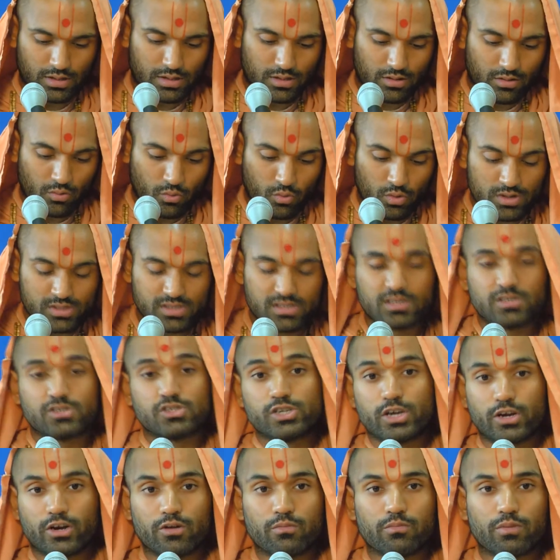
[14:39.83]
was the
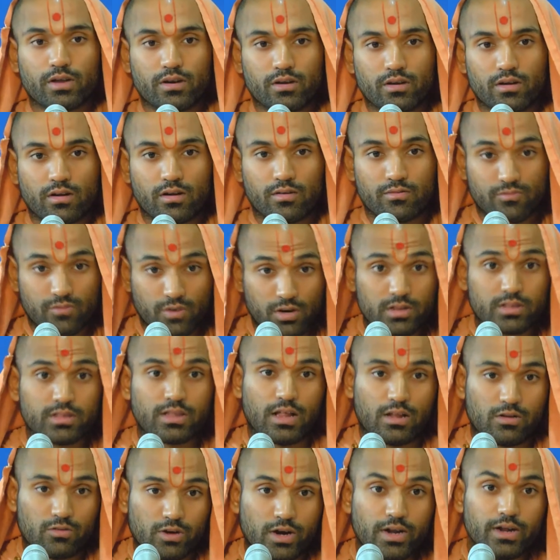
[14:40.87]
chairman of
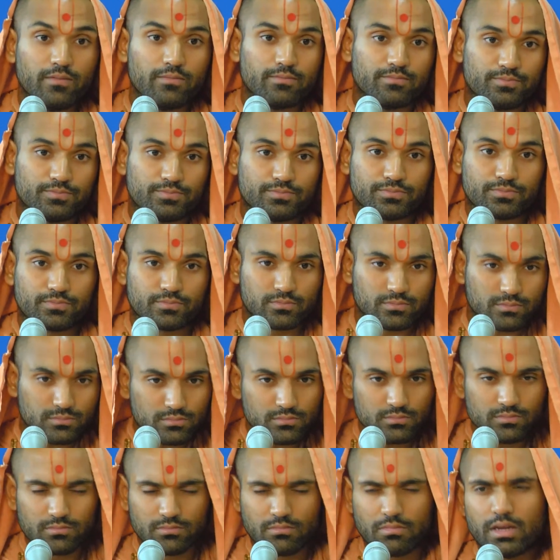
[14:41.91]
Vartal, right?
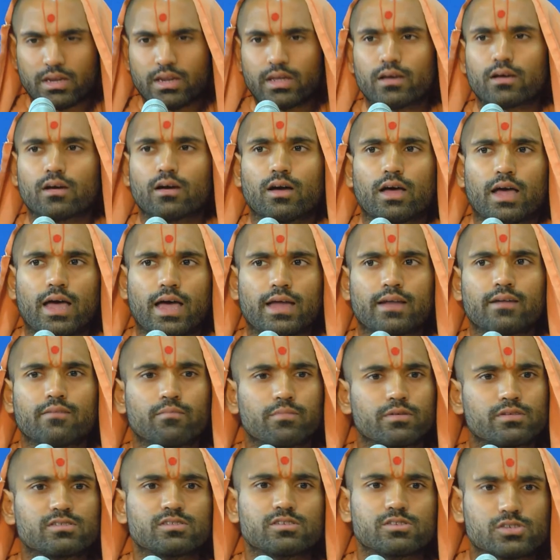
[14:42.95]
Meaning a head
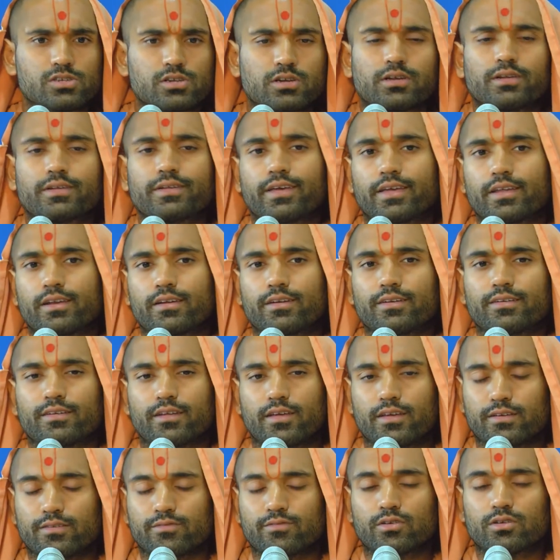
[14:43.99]
position in,
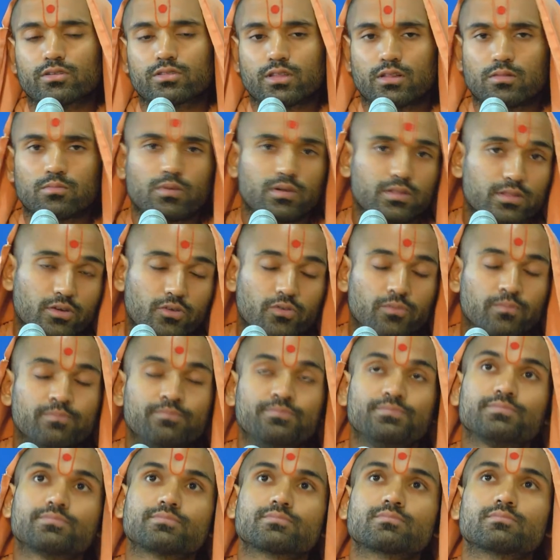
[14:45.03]
in Vartal Mandir.
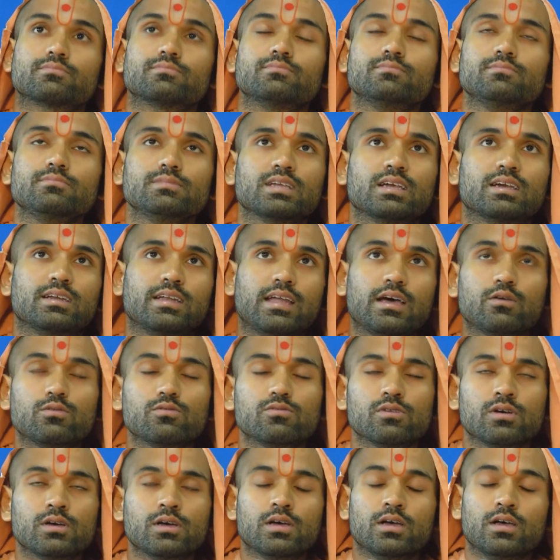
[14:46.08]
Now,
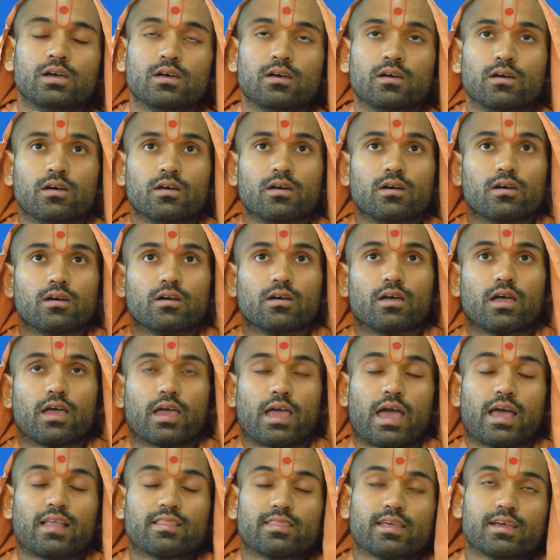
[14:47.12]

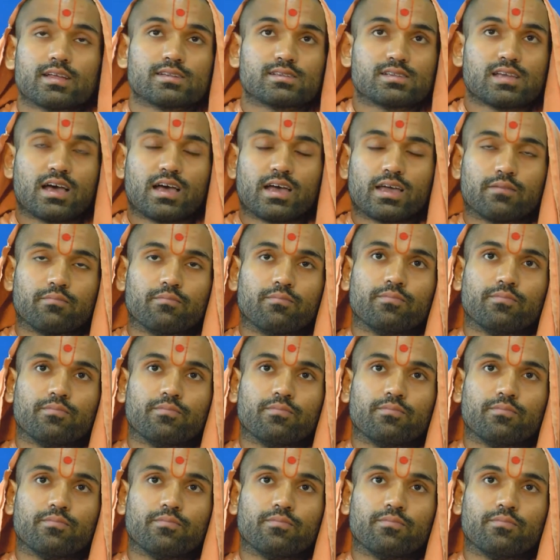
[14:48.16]
at that time,